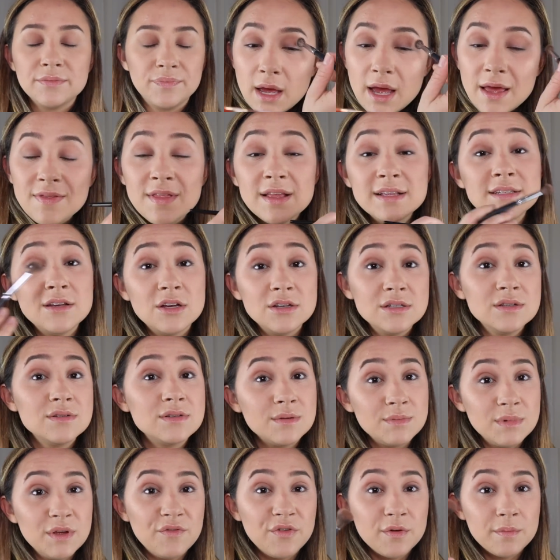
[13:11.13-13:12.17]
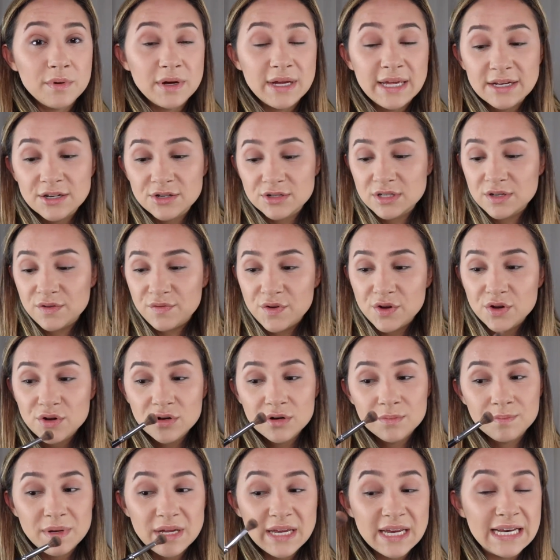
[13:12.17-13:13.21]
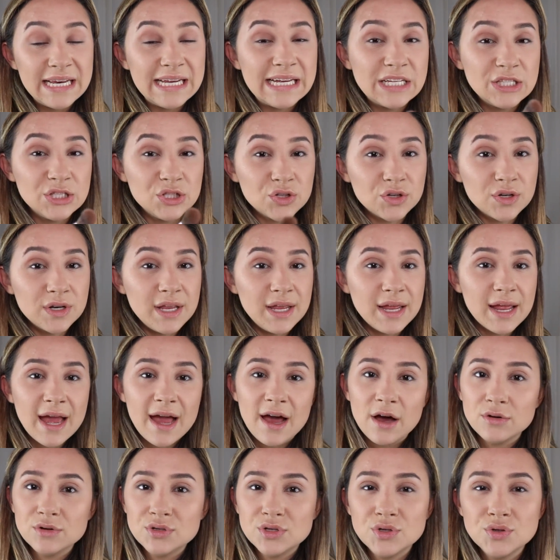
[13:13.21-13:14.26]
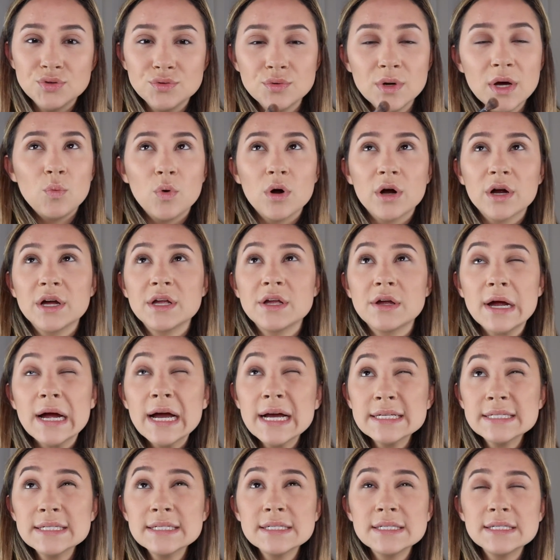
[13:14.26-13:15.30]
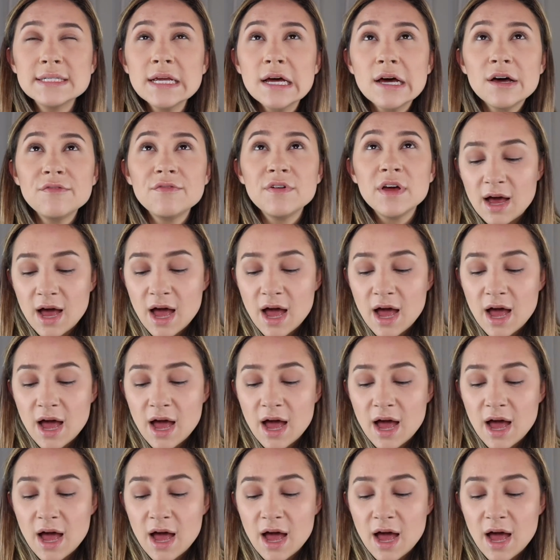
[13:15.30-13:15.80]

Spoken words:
And that's also something for beginners. If you're beginning and learning how to work on your eyes and stuff,